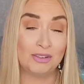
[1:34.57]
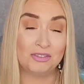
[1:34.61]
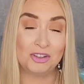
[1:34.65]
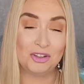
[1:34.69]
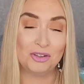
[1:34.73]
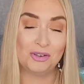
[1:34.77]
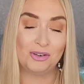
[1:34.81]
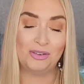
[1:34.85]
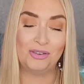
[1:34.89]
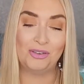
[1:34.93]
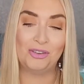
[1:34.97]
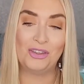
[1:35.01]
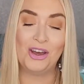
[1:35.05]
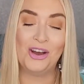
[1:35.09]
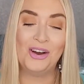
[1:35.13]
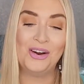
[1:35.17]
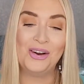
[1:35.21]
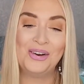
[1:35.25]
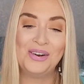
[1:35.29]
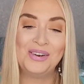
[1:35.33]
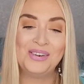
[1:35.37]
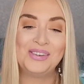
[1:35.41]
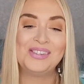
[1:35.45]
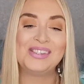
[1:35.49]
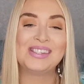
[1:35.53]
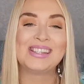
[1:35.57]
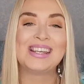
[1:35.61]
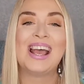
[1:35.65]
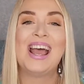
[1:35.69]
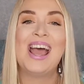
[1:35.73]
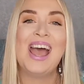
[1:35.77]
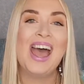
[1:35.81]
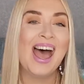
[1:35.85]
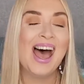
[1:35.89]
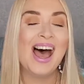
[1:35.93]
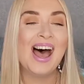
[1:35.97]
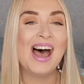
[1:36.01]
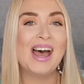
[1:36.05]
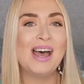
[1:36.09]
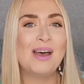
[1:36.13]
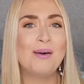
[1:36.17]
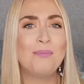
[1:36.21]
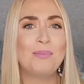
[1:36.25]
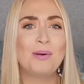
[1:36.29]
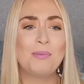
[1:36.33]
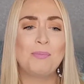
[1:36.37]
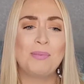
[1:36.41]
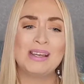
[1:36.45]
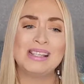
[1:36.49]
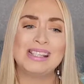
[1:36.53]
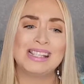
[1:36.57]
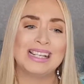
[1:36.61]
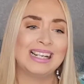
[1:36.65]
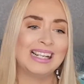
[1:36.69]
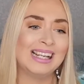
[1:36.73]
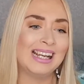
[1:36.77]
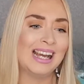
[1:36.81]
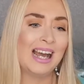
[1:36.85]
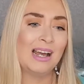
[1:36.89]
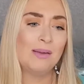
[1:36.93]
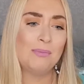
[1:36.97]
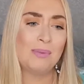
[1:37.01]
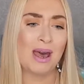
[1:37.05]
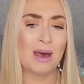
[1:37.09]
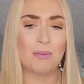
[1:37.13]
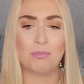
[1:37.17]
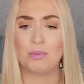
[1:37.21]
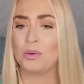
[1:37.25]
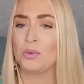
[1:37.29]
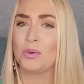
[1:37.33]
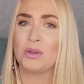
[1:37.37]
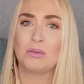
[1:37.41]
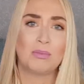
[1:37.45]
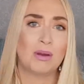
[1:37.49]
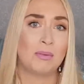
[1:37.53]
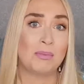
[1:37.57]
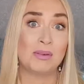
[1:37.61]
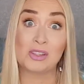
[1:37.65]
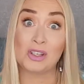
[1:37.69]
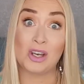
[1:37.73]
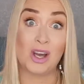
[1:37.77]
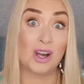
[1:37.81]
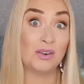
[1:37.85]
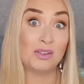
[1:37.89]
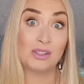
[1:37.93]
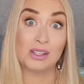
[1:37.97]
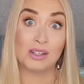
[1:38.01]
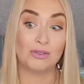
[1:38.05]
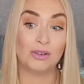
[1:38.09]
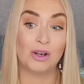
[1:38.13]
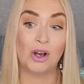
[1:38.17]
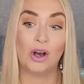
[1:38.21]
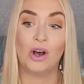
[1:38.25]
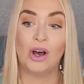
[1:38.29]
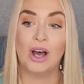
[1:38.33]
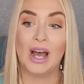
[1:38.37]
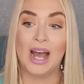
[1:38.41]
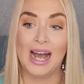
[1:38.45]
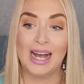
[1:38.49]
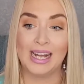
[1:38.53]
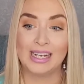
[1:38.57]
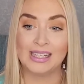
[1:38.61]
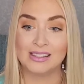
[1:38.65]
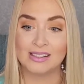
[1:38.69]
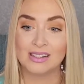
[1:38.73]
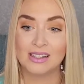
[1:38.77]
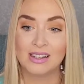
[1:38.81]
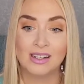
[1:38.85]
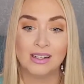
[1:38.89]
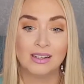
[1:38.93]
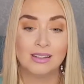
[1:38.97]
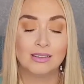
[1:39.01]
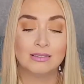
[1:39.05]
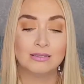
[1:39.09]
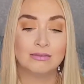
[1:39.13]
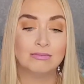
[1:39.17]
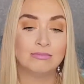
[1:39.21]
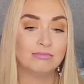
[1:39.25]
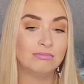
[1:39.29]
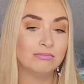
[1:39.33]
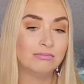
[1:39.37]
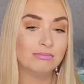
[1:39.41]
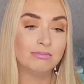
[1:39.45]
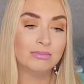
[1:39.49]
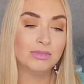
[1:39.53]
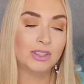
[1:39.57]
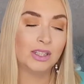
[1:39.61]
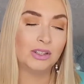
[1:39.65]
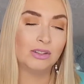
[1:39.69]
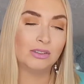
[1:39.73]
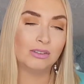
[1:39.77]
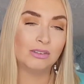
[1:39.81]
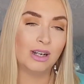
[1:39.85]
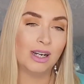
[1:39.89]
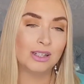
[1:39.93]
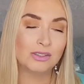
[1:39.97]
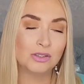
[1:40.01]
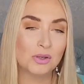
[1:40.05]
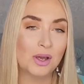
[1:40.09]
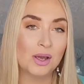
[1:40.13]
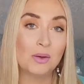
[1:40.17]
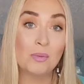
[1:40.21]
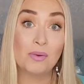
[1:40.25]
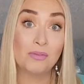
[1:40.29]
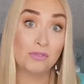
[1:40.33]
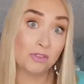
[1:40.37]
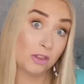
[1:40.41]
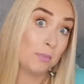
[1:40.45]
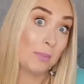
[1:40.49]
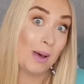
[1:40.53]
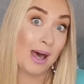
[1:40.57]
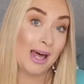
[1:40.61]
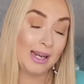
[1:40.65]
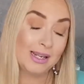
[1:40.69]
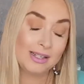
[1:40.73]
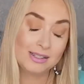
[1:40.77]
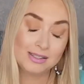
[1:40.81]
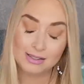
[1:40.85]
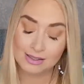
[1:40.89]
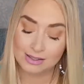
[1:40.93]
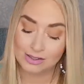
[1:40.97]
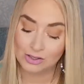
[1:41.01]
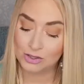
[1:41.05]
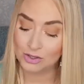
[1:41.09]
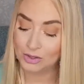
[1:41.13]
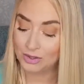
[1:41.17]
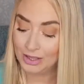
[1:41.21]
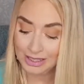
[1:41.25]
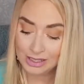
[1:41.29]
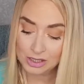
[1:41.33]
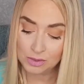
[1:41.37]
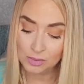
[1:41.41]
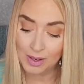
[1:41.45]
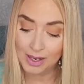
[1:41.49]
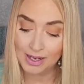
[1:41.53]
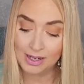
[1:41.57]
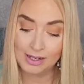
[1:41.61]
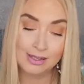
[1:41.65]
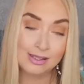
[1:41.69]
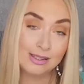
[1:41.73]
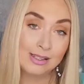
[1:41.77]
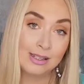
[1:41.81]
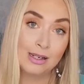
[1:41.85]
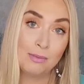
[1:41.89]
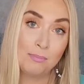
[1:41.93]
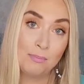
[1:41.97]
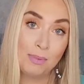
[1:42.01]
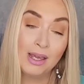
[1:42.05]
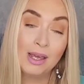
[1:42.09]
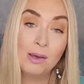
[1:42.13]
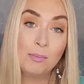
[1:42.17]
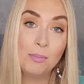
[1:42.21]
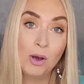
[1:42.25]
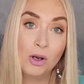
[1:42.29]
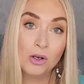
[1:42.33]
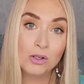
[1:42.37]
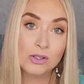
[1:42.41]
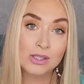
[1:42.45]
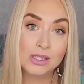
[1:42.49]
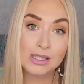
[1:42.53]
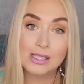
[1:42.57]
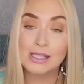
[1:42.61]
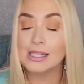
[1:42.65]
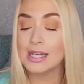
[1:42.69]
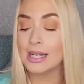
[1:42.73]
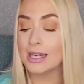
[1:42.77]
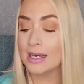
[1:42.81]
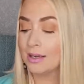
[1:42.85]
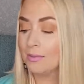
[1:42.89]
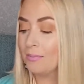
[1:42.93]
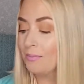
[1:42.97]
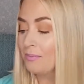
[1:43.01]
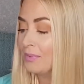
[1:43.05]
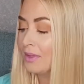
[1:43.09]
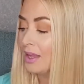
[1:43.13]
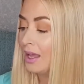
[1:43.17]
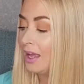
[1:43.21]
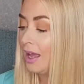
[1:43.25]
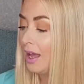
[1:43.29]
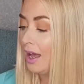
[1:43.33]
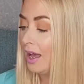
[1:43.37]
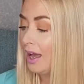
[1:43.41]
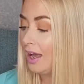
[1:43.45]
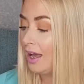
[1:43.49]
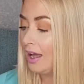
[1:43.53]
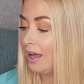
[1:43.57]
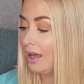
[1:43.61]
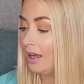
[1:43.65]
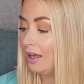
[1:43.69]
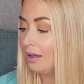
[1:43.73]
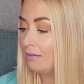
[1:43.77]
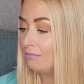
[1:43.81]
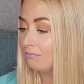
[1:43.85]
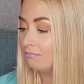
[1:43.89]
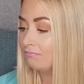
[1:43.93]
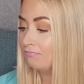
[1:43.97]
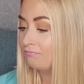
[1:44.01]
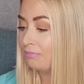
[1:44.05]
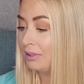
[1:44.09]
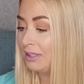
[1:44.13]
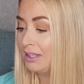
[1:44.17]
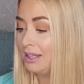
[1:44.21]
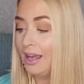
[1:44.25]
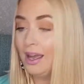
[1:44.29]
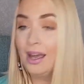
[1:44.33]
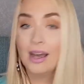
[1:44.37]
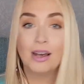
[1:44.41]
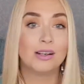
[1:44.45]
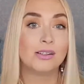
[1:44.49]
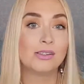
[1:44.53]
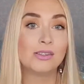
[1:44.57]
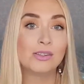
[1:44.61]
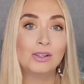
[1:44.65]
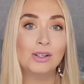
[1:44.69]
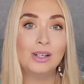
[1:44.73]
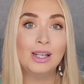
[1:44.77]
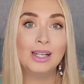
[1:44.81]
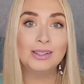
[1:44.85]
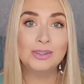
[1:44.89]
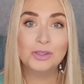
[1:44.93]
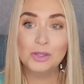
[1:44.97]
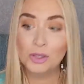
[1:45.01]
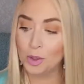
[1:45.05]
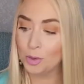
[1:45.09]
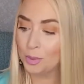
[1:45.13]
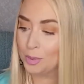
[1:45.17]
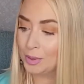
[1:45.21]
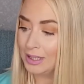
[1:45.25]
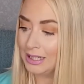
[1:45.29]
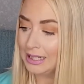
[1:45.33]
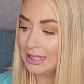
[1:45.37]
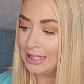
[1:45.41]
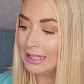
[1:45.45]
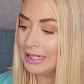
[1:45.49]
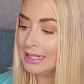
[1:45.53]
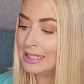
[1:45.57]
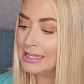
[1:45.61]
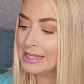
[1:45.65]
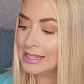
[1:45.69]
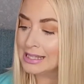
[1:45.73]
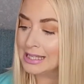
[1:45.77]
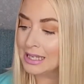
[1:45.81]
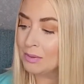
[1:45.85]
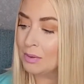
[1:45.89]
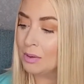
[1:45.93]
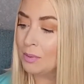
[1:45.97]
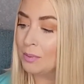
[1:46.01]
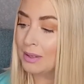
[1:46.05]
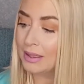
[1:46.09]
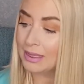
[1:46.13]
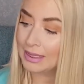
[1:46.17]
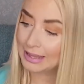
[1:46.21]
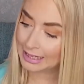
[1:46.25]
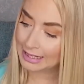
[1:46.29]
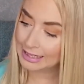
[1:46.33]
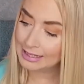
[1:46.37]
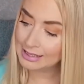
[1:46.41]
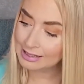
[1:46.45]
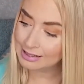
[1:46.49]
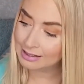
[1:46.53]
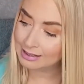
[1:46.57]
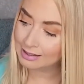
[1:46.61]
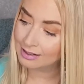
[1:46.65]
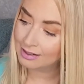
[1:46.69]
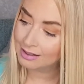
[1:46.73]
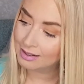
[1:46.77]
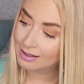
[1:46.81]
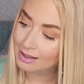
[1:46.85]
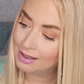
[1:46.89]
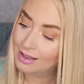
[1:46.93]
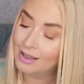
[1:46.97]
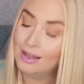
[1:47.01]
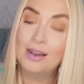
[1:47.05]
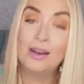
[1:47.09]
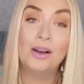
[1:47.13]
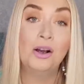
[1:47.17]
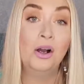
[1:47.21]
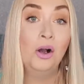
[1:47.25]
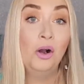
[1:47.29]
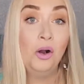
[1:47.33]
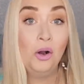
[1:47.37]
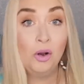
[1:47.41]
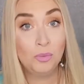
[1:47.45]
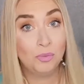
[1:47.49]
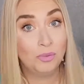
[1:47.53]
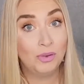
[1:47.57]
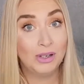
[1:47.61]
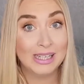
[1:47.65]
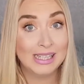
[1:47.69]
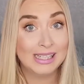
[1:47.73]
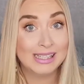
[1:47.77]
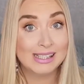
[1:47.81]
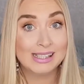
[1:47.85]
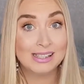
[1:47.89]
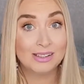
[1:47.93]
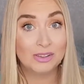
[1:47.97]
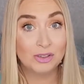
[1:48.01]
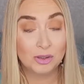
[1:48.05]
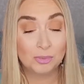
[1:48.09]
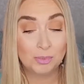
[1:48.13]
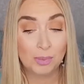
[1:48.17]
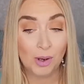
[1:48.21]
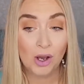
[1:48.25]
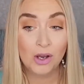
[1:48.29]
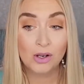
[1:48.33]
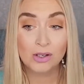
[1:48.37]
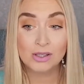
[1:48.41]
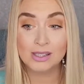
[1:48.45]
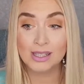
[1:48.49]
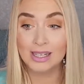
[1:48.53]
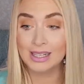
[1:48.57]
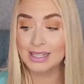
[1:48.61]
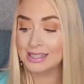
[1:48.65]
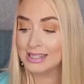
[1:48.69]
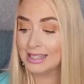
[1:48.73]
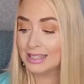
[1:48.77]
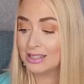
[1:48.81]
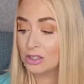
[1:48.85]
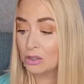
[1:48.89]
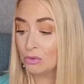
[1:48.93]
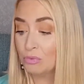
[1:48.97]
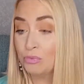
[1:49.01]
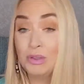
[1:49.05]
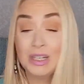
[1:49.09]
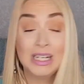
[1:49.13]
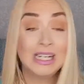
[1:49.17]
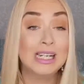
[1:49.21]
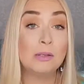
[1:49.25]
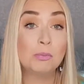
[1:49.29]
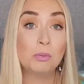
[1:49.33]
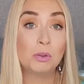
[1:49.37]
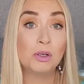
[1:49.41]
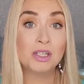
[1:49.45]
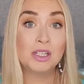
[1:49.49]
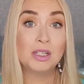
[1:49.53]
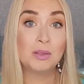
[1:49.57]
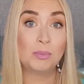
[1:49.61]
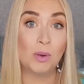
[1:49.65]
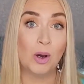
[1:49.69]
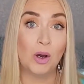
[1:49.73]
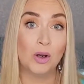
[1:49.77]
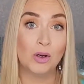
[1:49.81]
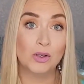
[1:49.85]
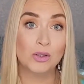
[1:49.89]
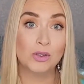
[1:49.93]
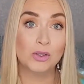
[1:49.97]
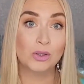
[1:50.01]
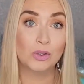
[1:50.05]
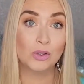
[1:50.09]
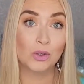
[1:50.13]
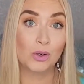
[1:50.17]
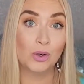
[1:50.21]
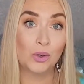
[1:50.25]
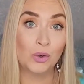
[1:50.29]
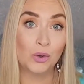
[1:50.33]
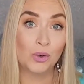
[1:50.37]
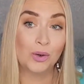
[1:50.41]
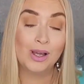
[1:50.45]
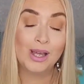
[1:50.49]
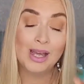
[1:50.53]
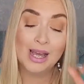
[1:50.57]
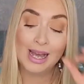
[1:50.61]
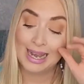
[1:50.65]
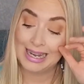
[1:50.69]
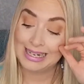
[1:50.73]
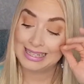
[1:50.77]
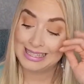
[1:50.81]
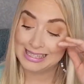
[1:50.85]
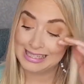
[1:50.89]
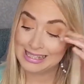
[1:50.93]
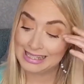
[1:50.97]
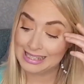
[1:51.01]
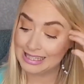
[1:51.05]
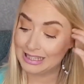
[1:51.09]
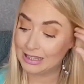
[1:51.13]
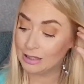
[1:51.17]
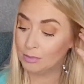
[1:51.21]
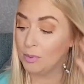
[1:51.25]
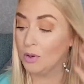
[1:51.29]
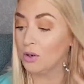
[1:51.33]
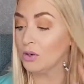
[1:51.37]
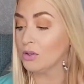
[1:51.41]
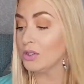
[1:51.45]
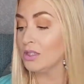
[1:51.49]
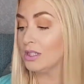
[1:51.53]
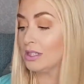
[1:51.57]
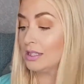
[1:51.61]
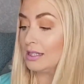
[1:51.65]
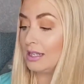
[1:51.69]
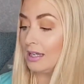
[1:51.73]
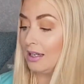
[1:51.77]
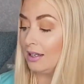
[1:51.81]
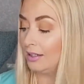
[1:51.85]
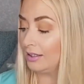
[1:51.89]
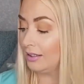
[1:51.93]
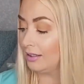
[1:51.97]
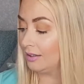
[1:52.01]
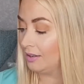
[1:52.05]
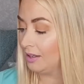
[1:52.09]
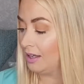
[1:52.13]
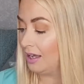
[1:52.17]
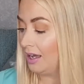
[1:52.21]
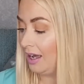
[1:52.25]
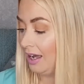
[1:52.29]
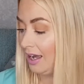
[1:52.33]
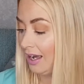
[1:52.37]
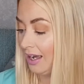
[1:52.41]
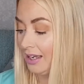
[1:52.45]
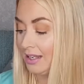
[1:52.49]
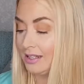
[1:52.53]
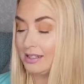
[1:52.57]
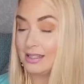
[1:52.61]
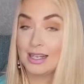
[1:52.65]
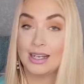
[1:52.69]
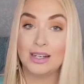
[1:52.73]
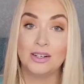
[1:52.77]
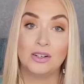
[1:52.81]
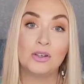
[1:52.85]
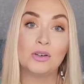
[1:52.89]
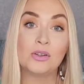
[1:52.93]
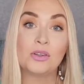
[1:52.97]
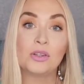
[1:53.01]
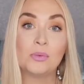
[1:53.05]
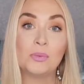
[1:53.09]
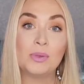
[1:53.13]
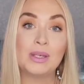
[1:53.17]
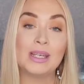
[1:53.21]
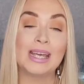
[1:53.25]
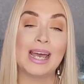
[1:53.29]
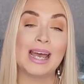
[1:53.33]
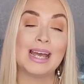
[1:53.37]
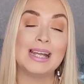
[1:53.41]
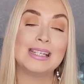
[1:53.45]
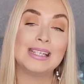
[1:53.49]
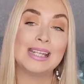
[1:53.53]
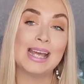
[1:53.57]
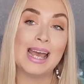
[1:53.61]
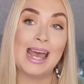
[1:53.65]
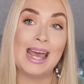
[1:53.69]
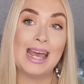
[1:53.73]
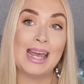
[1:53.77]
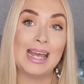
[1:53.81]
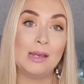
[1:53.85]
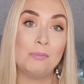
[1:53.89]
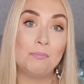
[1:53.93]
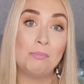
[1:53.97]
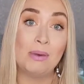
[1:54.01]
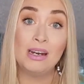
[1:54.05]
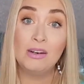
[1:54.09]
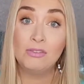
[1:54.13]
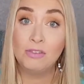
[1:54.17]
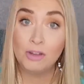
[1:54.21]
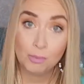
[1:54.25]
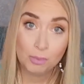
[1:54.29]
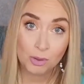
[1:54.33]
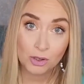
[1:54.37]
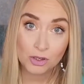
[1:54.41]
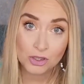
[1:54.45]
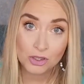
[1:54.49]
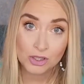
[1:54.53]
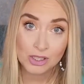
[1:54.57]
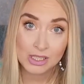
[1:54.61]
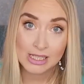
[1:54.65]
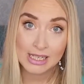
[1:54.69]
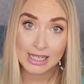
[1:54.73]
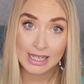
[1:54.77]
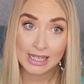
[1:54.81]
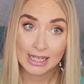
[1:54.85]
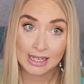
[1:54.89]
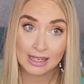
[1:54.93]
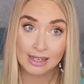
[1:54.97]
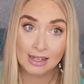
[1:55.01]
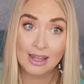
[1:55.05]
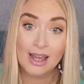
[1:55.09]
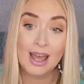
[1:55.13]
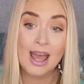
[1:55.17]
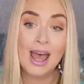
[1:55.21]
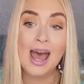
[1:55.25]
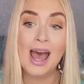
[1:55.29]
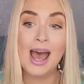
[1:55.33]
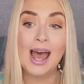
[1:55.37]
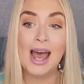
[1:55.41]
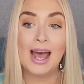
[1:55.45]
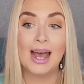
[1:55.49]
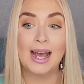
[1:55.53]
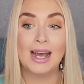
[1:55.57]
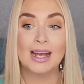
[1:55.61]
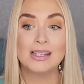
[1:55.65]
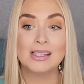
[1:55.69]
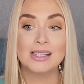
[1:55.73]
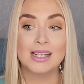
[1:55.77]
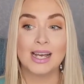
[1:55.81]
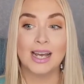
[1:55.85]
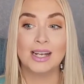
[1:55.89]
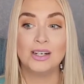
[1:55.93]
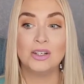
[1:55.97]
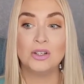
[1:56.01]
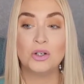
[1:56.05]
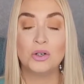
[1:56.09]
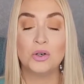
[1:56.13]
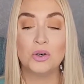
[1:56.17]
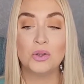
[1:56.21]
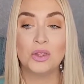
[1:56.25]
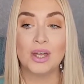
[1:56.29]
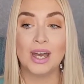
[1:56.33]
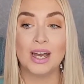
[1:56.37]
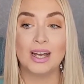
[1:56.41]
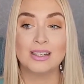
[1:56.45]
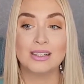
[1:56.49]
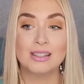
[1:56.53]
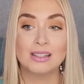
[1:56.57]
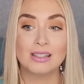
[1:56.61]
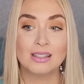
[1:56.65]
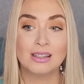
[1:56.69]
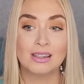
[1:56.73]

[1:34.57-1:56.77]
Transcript: enough of those. But basically I'm happy with my mascaras I've got, and, you know, so I went for the palette. So that's why it's in a bigger box this time. But yeah, so let's open it, let's see what we think. Hopefully it's a good box. Like I said, it's a really pretty box, so I did see the box design and I know that we get a Benefit product in here, and I know that